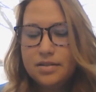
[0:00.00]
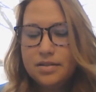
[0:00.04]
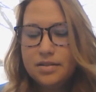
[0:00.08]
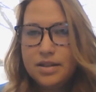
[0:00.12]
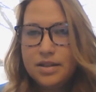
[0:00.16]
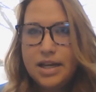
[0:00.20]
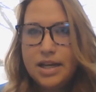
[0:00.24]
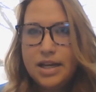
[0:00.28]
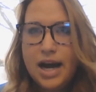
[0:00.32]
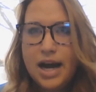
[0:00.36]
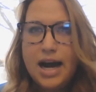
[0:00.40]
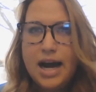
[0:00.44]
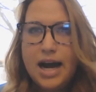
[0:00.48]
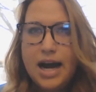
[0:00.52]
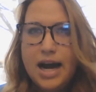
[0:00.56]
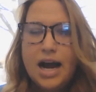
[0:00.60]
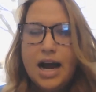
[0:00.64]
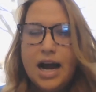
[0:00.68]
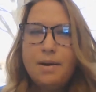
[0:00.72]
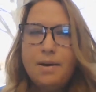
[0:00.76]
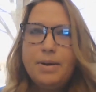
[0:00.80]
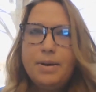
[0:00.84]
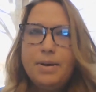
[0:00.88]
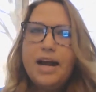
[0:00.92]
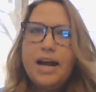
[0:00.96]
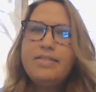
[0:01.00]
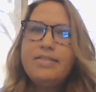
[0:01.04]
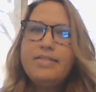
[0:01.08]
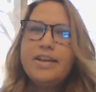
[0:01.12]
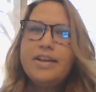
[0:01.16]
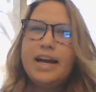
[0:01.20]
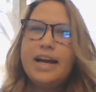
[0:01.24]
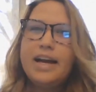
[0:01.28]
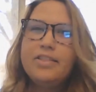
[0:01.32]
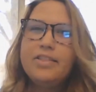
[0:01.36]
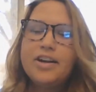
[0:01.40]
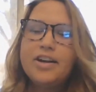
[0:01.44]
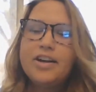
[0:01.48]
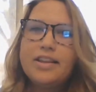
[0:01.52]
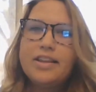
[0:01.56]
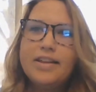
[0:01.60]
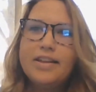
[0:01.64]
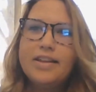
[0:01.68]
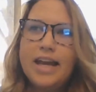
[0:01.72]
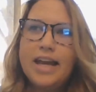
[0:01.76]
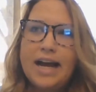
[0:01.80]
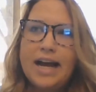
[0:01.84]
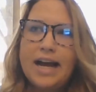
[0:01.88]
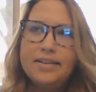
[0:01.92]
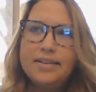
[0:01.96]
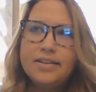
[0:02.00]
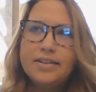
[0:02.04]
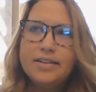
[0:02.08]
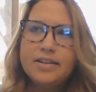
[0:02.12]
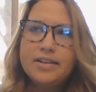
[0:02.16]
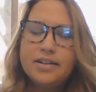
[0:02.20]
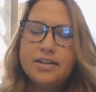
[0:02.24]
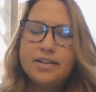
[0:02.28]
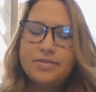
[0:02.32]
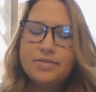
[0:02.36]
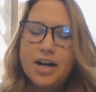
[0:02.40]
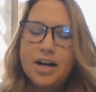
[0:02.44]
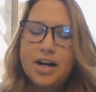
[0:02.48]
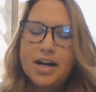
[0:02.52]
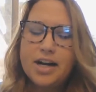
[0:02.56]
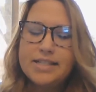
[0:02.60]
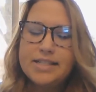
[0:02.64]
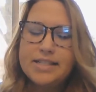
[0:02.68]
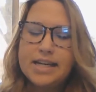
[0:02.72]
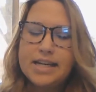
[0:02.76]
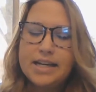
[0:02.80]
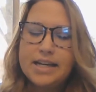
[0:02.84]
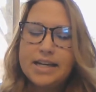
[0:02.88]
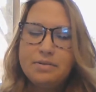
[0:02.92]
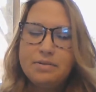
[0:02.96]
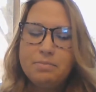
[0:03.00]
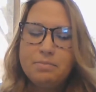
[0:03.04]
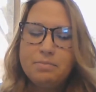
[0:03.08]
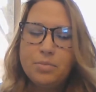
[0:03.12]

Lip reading: Yeah, I mean, I think I look at the calendar of content